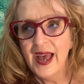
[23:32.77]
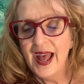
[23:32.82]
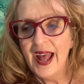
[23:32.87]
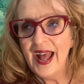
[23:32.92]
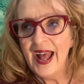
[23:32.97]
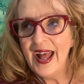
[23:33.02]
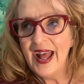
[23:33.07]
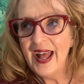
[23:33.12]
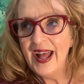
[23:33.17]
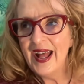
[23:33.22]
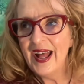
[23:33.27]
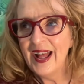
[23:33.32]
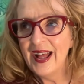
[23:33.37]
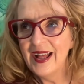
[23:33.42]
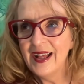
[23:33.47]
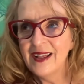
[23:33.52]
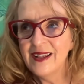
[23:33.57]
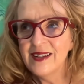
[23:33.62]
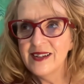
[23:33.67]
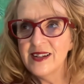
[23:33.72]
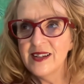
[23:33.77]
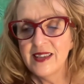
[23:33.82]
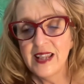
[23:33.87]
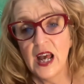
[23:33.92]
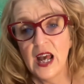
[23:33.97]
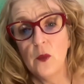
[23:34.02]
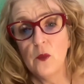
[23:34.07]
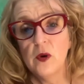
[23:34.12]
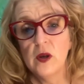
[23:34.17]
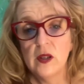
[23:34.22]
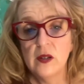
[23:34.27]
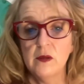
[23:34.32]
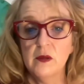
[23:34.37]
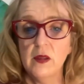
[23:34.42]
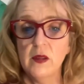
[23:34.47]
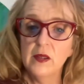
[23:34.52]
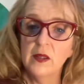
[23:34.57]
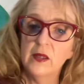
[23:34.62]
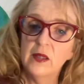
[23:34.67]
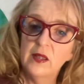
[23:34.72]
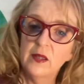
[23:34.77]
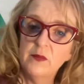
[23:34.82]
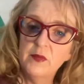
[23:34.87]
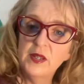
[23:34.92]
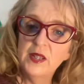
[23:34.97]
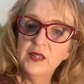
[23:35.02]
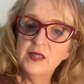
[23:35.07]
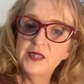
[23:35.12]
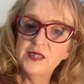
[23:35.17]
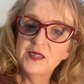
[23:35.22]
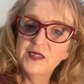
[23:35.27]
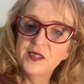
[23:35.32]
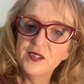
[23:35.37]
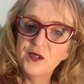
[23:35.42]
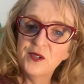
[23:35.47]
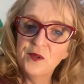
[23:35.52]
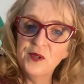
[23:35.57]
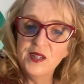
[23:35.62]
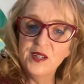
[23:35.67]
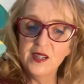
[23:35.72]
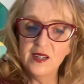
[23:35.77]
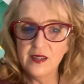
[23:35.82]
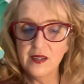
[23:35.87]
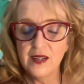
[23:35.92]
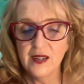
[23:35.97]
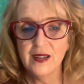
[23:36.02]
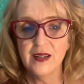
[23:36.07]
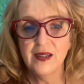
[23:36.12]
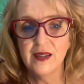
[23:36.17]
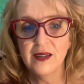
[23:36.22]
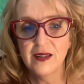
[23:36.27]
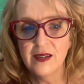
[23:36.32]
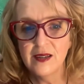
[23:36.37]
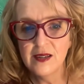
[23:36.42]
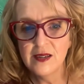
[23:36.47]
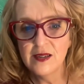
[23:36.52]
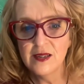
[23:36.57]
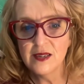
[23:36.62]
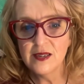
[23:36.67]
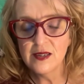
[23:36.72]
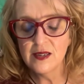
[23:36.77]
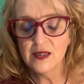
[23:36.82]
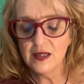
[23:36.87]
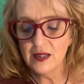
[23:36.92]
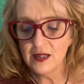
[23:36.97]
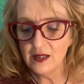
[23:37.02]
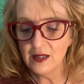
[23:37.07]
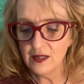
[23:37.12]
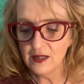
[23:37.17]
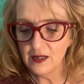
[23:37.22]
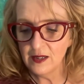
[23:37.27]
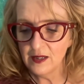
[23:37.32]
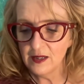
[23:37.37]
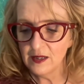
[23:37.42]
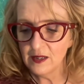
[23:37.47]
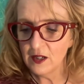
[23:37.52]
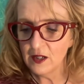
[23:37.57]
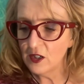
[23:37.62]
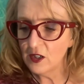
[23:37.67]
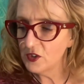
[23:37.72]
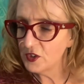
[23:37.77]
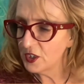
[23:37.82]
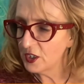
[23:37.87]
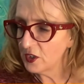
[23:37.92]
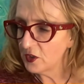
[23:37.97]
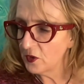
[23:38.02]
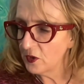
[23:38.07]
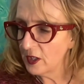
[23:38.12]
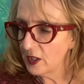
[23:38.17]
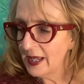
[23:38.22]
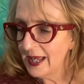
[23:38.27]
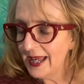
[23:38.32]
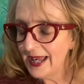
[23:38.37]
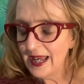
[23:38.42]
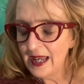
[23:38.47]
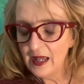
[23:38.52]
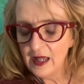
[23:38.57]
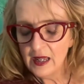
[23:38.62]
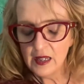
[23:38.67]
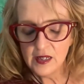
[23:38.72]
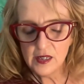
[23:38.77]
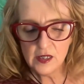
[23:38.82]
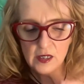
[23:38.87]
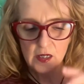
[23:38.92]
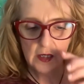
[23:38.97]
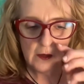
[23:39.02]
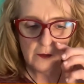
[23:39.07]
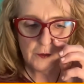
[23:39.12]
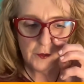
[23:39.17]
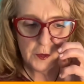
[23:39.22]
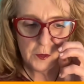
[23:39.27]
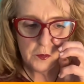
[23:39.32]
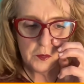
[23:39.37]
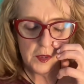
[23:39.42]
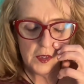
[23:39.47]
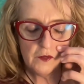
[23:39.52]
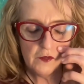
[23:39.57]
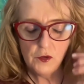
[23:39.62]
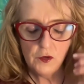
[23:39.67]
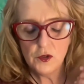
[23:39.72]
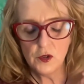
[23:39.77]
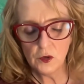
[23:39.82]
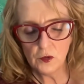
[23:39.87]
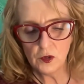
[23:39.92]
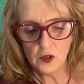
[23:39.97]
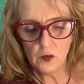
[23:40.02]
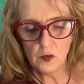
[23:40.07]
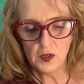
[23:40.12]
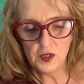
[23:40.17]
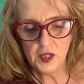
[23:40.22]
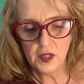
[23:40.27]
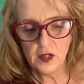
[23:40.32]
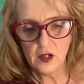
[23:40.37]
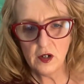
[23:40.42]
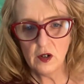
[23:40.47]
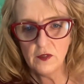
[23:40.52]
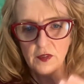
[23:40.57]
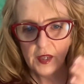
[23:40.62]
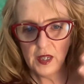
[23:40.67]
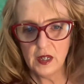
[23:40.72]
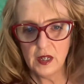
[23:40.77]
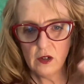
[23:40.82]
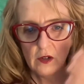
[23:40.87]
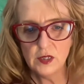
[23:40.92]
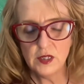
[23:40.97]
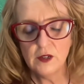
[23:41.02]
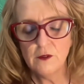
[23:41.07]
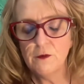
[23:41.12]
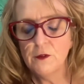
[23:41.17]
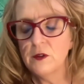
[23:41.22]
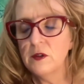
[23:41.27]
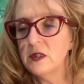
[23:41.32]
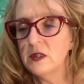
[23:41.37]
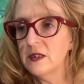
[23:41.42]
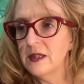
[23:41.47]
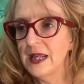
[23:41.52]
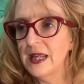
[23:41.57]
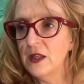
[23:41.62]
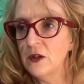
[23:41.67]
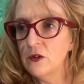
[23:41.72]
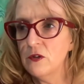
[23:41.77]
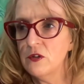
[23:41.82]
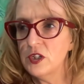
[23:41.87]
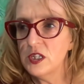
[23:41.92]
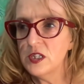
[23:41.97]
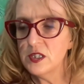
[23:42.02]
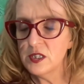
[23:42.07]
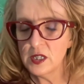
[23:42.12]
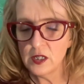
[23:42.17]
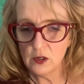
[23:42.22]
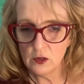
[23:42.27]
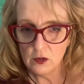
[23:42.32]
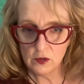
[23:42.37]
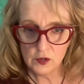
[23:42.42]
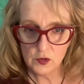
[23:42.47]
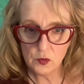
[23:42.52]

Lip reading: And that one, because of the green, is the heart chakra. And if you don't know what they are different energy centers.